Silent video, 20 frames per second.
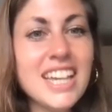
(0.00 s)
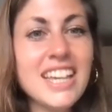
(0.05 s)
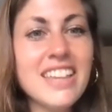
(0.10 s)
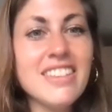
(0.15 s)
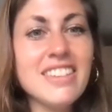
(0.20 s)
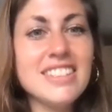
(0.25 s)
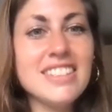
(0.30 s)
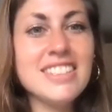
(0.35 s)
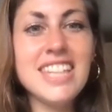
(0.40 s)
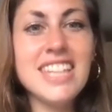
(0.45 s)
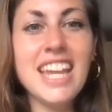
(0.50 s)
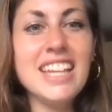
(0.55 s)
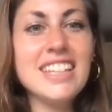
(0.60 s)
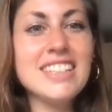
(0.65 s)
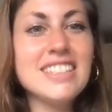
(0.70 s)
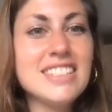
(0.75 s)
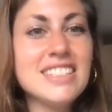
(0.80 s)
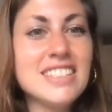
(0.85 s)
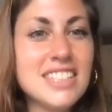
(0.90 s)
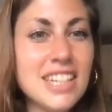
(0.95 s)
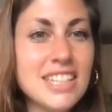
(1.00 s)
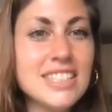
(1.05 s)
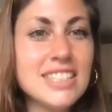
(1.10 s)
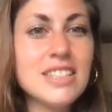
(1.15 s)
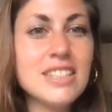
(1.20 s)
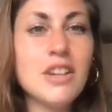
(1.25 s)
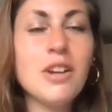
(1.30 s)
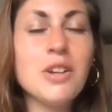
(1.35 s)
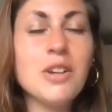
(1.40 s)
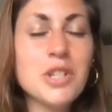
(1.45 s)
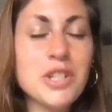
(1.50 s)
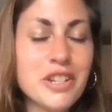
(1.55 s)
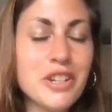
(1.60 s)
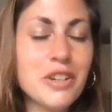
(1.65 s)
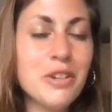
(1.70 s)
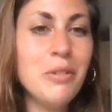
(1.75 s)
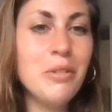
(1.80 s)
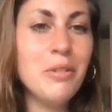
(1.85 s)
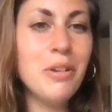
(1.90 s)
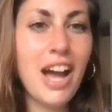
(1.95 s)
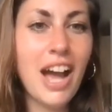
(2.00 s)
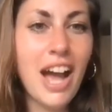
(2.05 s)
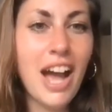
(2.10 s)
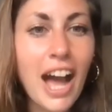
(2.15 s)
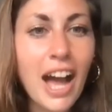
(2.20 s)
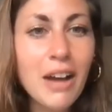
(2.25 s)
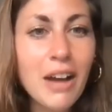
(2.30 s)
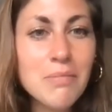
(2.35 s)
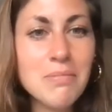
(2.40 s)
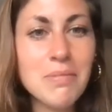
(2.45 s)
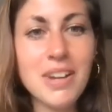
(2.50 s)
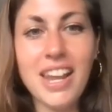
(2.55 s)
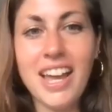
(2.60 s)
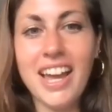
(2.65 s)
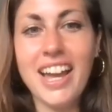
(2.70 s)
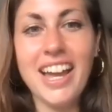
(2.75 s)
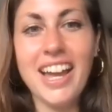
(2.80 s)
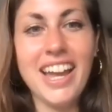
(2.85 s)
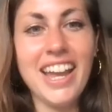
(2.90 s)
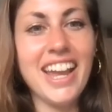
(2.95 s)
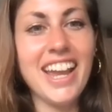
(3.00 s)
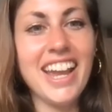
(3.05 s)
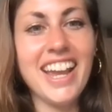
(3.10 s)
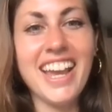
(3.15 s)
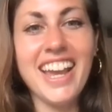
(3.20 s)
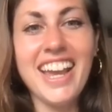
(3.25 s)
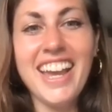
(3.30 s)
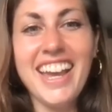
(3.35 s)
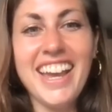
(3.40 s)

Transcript: the things just show up like